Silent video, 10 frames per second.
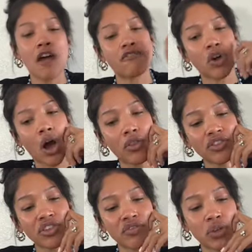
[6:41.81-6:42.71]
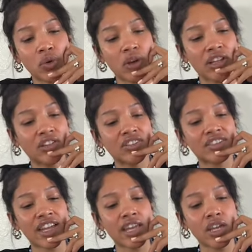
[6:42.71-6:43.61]
For others of you, it looks
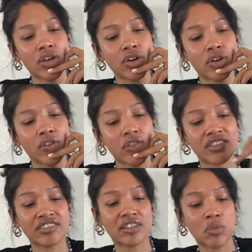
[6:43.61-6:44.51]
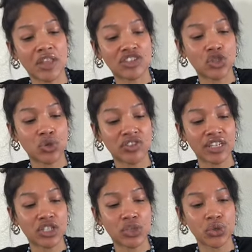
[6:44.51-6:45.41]
like here, this is someone that's
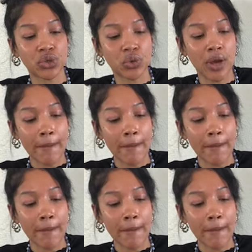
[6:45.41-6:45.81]
choosing to,